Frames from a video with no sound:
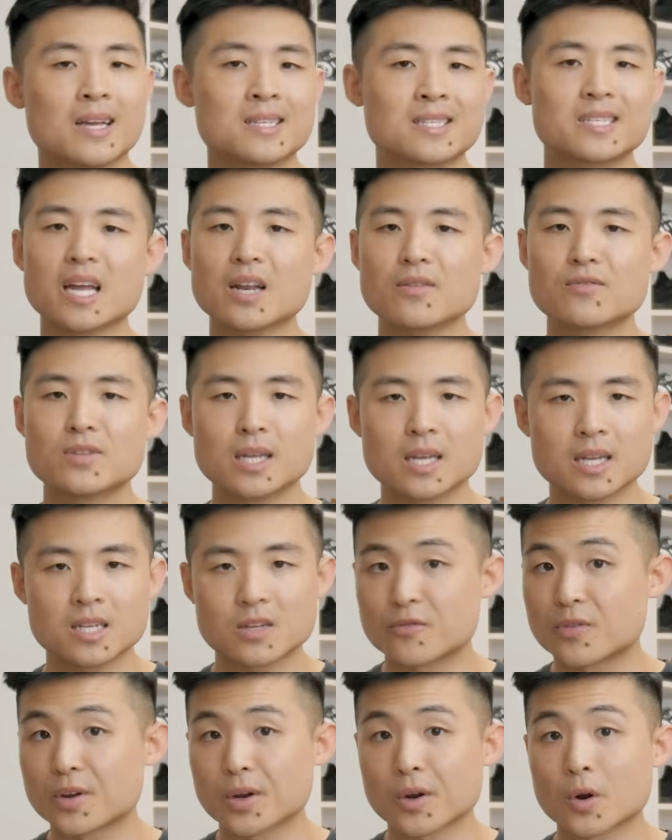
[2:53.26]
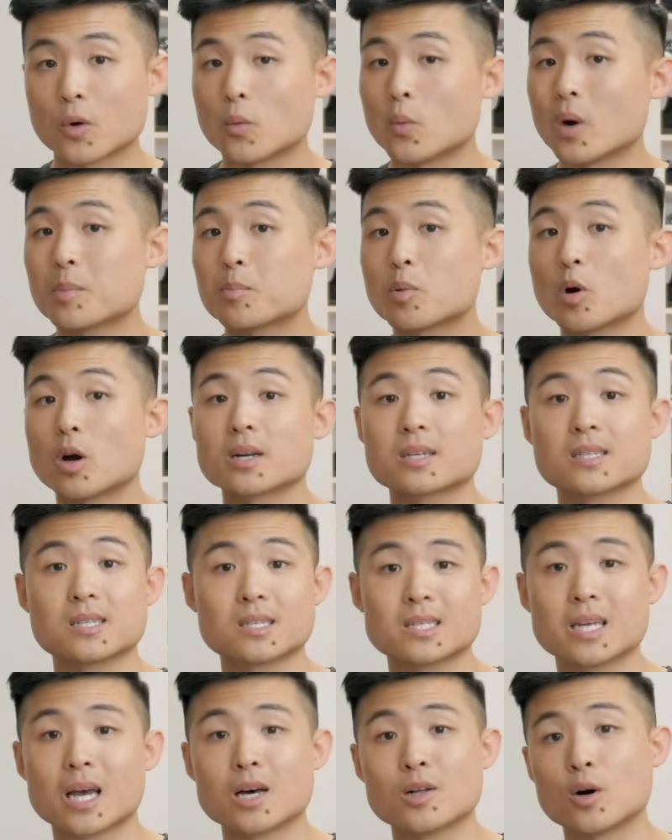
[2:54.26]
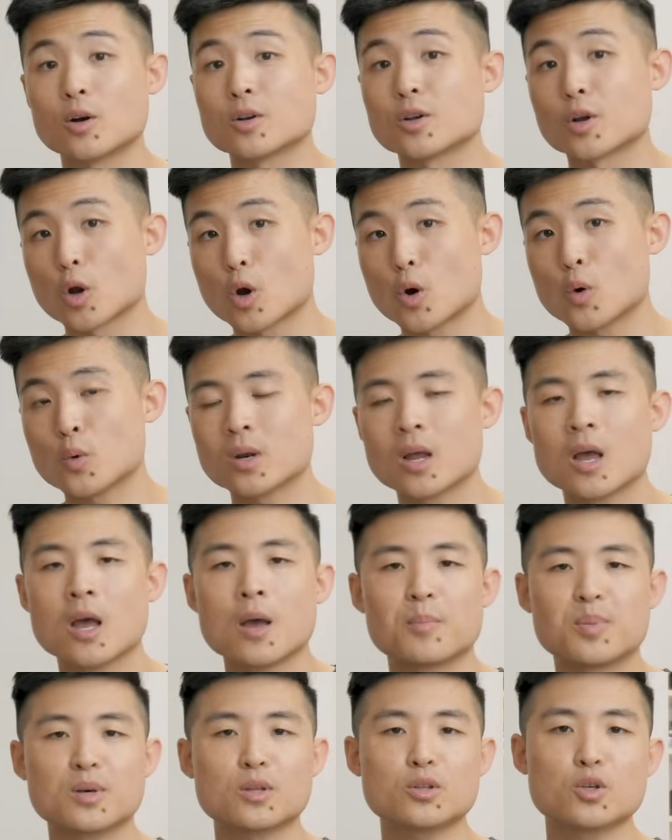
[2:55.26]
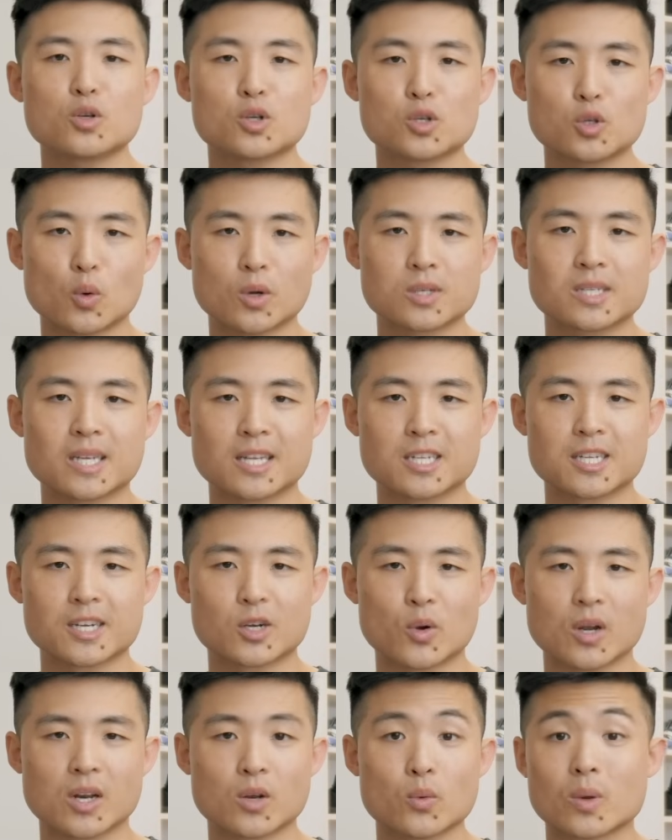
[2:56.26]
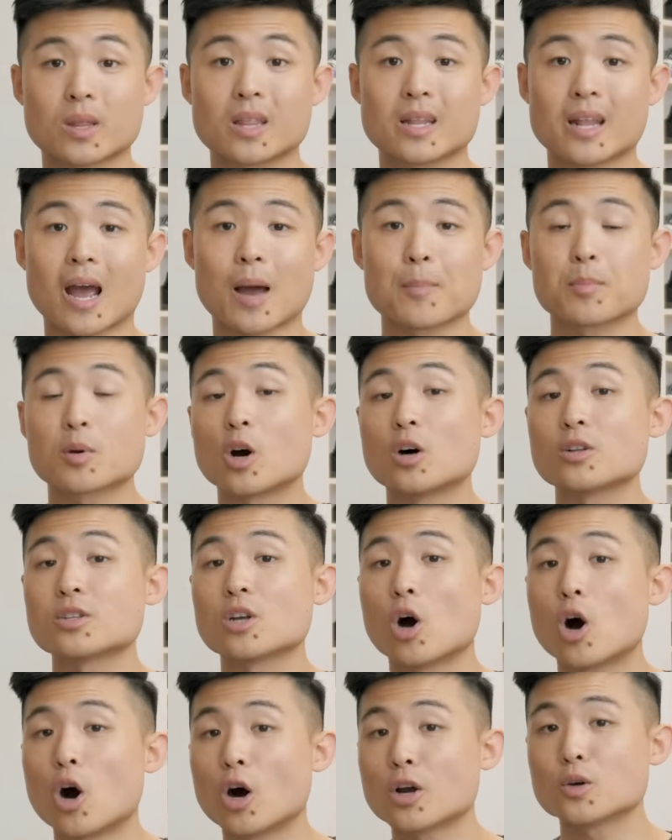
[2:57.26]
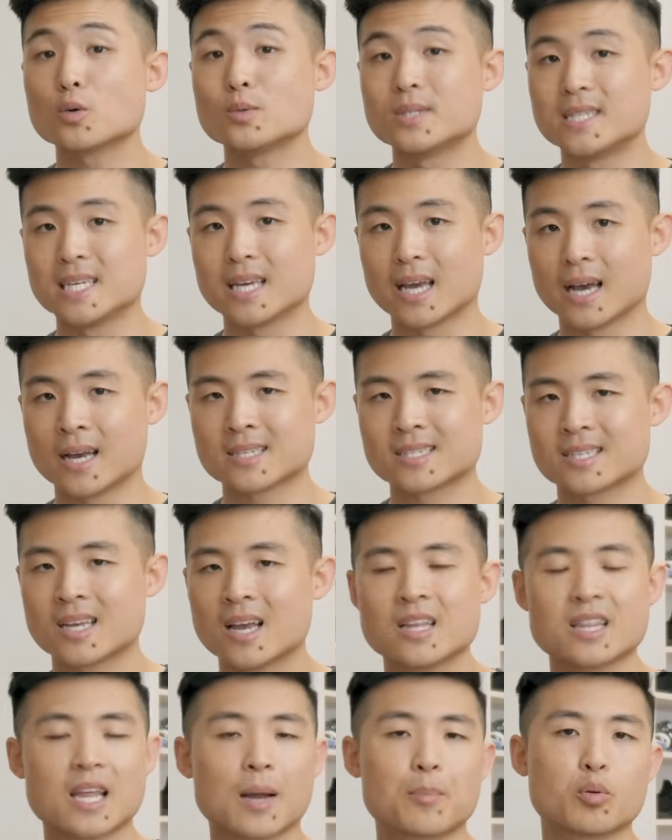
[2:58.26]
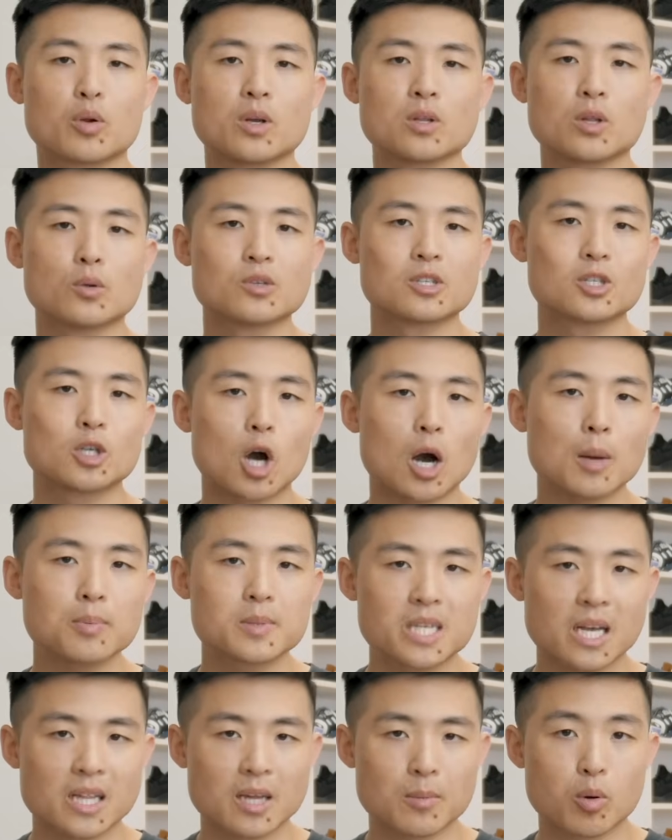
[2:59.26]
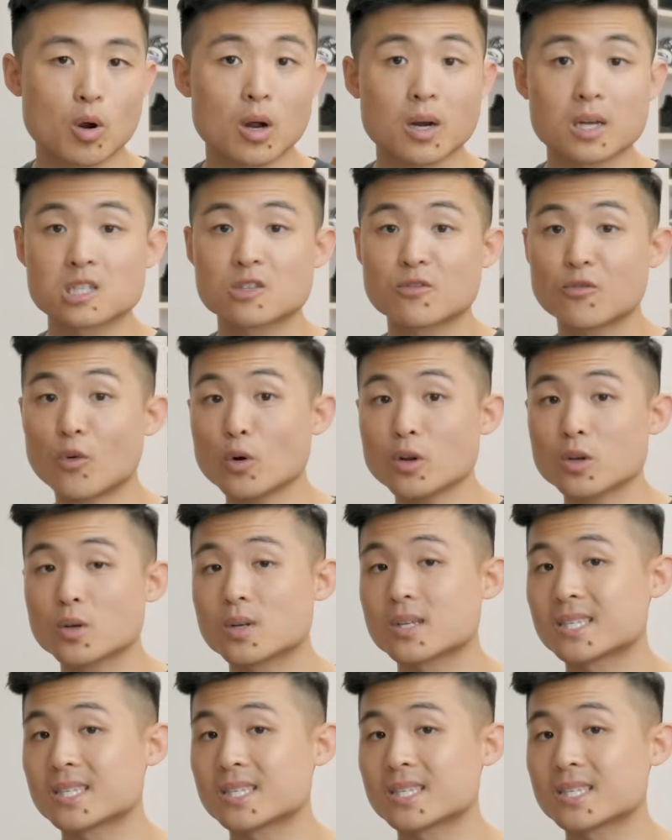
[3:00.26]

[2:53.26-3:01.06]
Instead of needing to figure out what products to sell on your own, Build Your Store is integrated with an app called AutoDS that preloads top selling products for you to